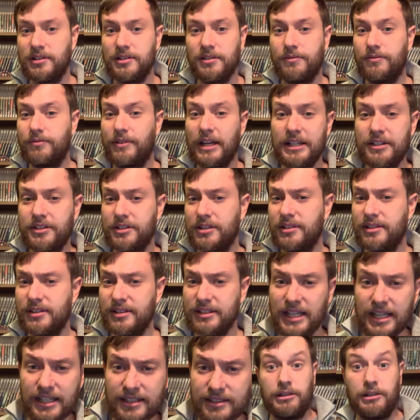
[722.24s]
Adventures
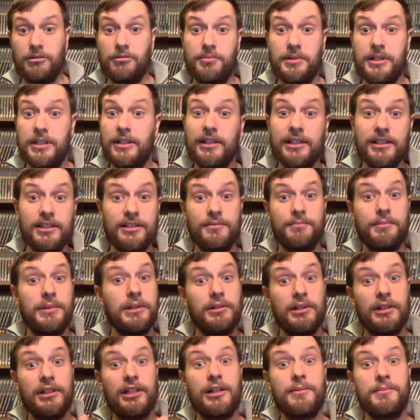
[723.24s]
set. It would be nice to
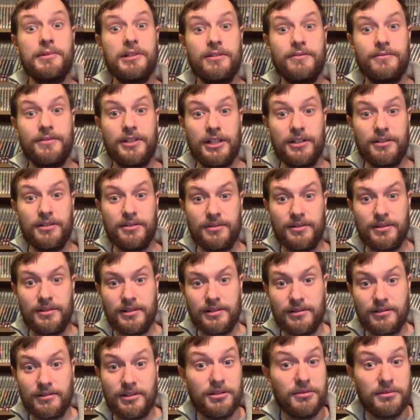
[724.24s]
build an army of those
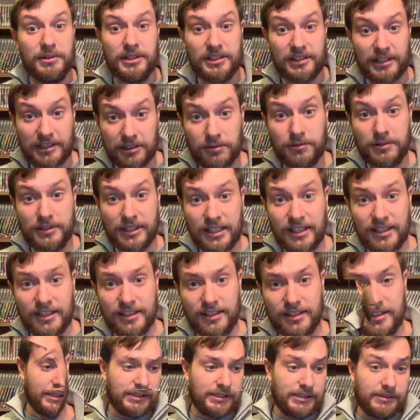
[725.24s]
suicidal
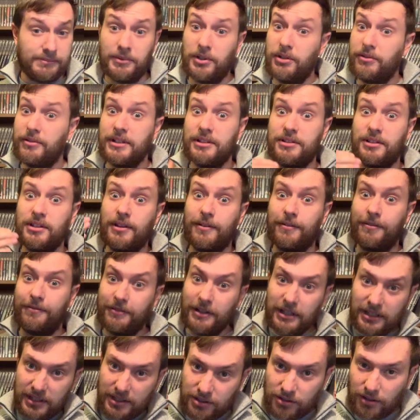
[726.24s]
Daleks. Moving to the
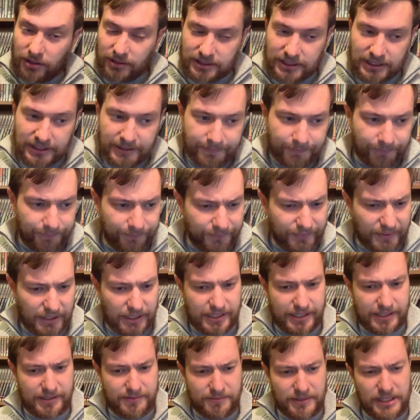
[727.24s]
5th Doctor,
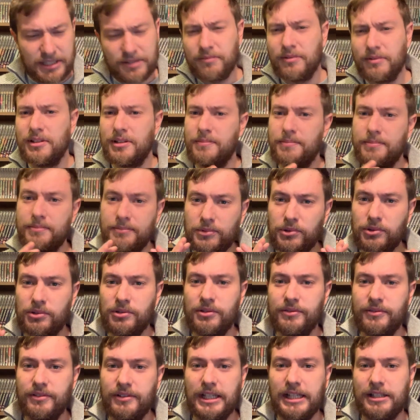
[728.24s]
this one's
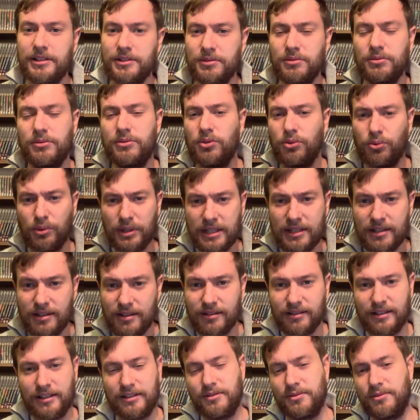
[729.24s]
more of an actual tweak,
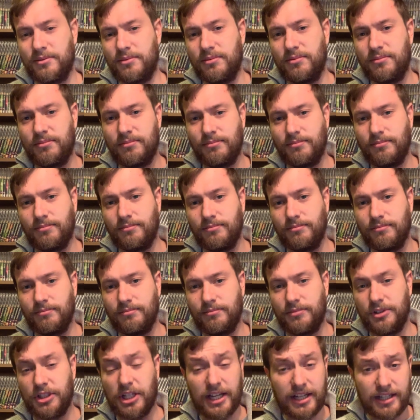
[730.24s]
an actual
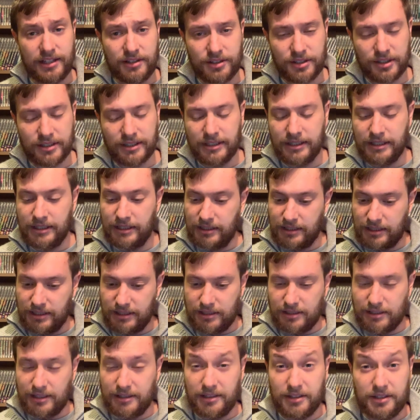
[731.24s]
change.
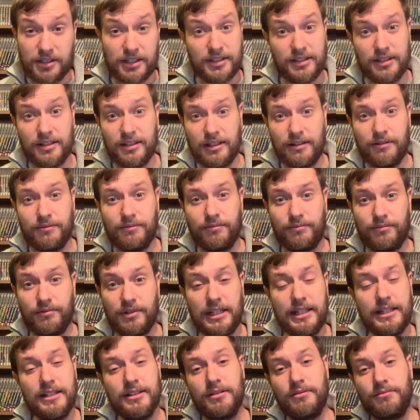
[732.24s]
I suggest that they
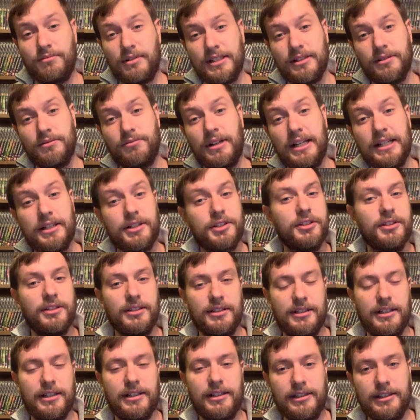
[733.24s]
release a Resurrection
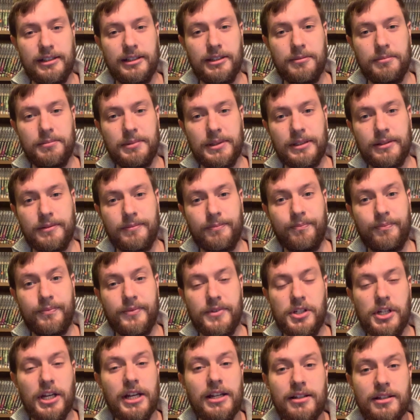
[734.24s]
Dalek, but
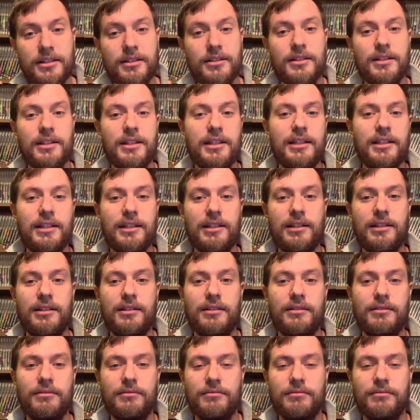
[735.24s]
change the